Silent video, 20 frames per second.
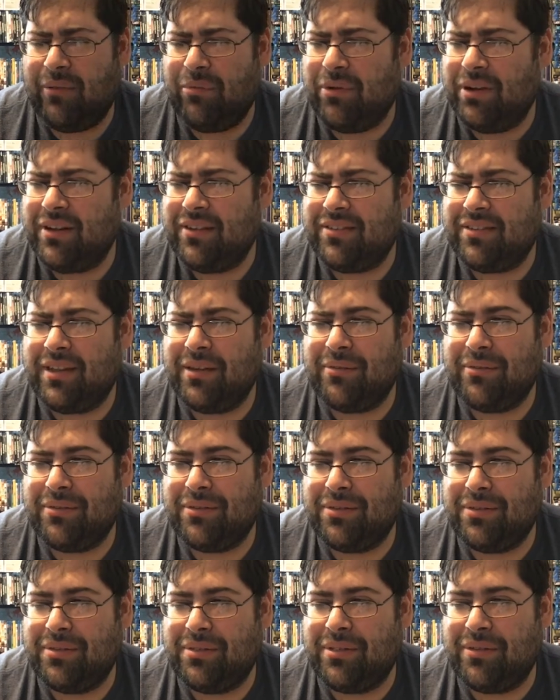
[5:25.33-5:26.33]
want to say it
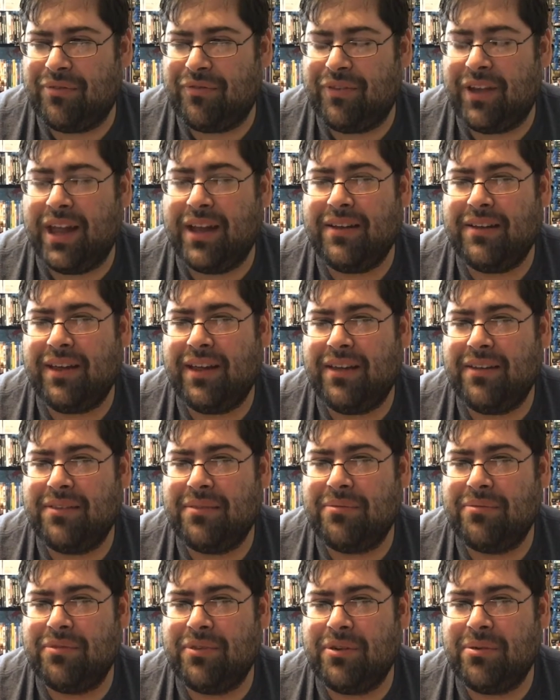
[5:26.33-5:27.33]
was the
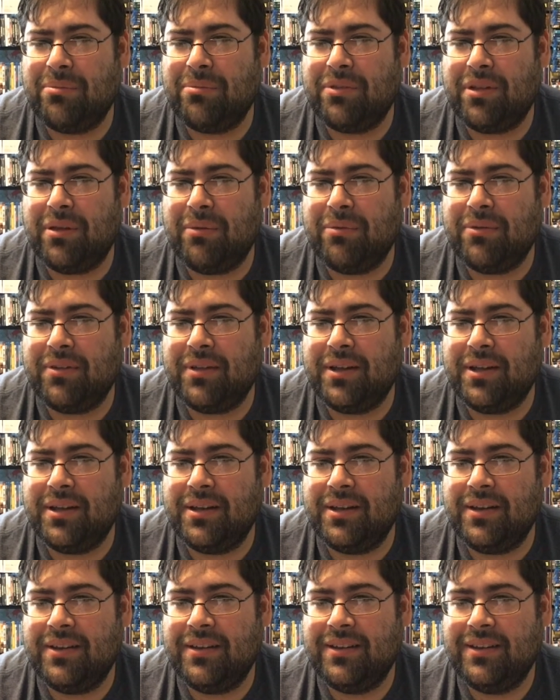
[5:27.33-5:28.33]
Phantasm films he was
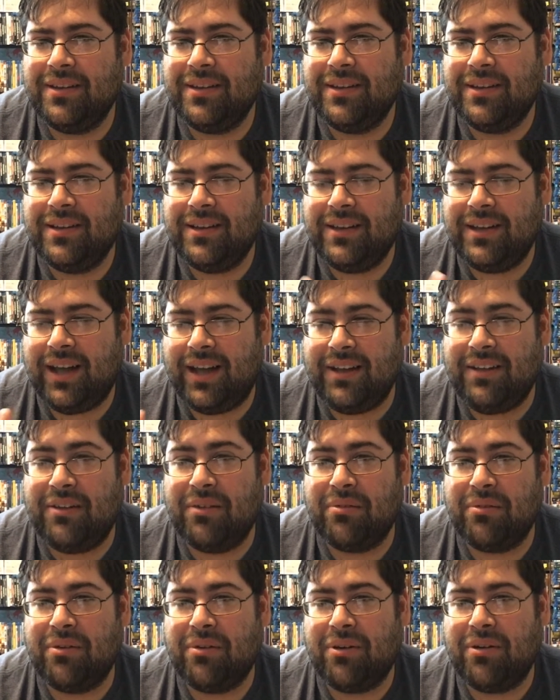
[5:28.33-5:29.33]
in. I
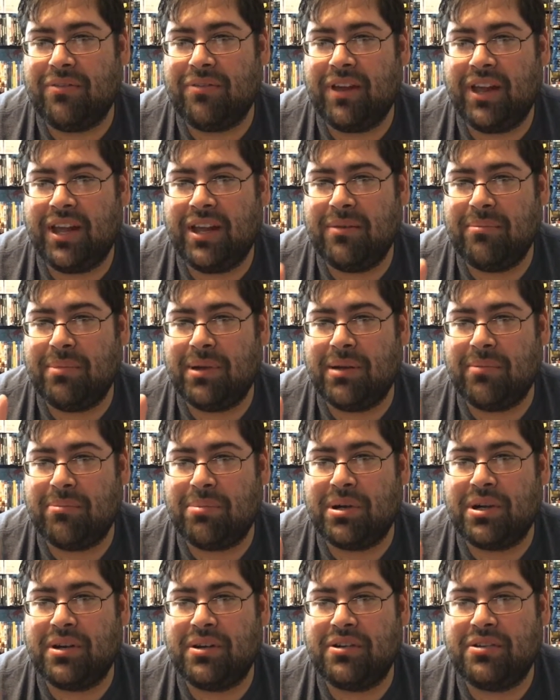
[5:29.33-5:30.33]
don't know offhand, but I'm
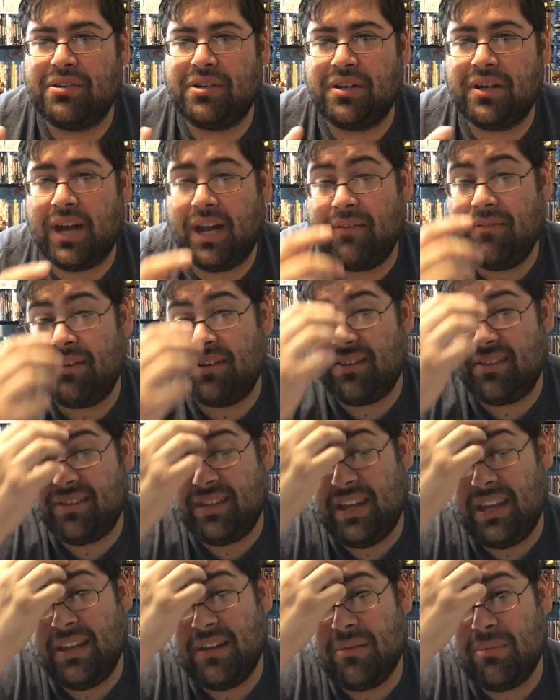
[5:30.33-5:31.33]
pretty sure. I haven't
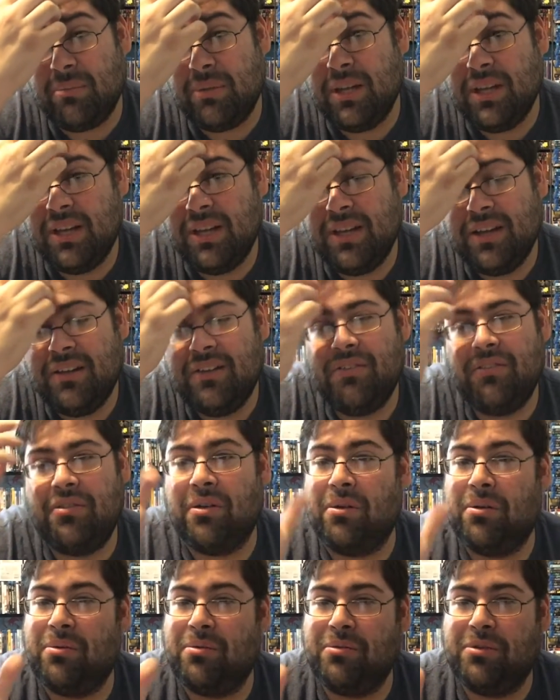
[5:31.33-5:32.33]
seen them,
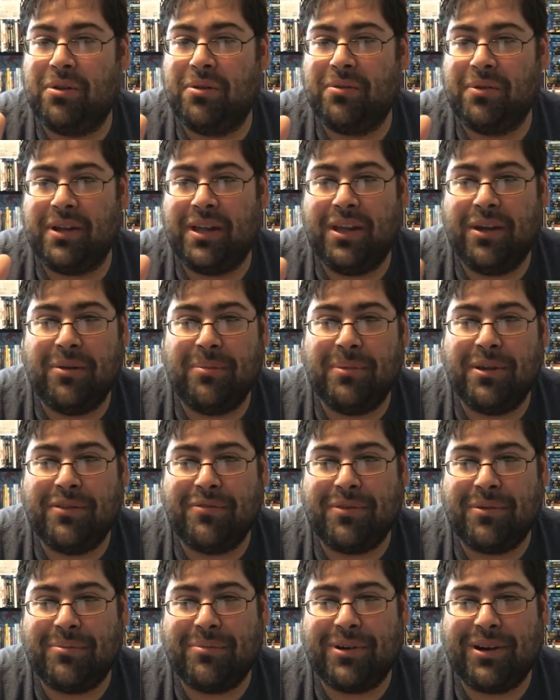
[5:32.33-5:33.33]
so don't kill me
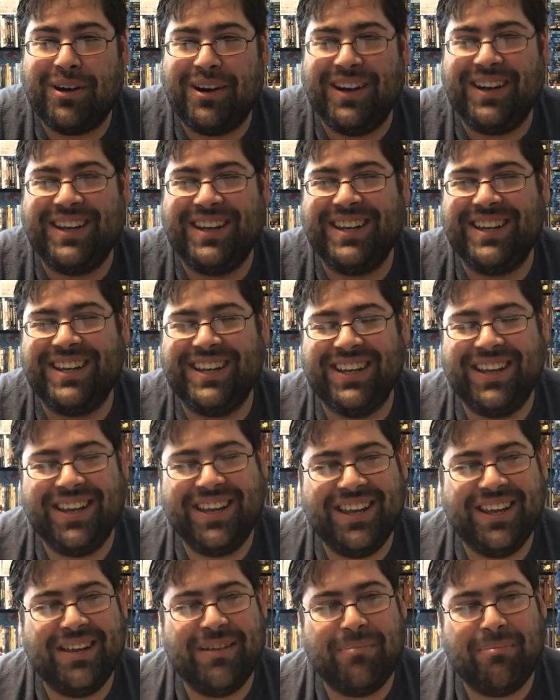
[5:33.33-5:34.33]
if I'm wrong.
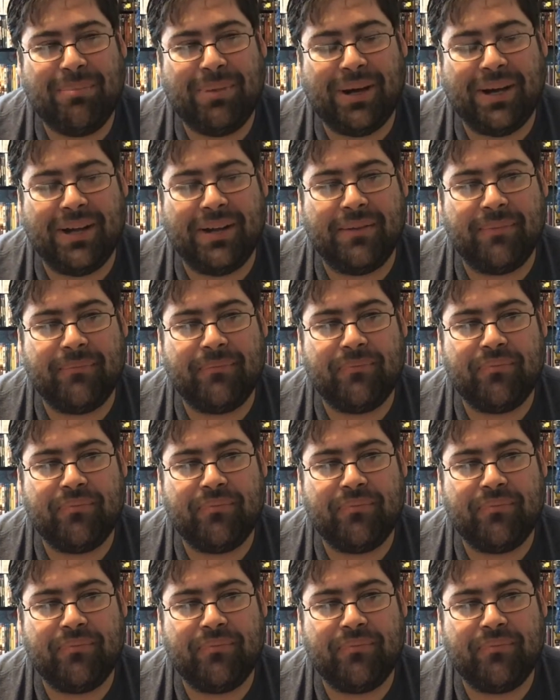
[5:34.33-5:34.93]
But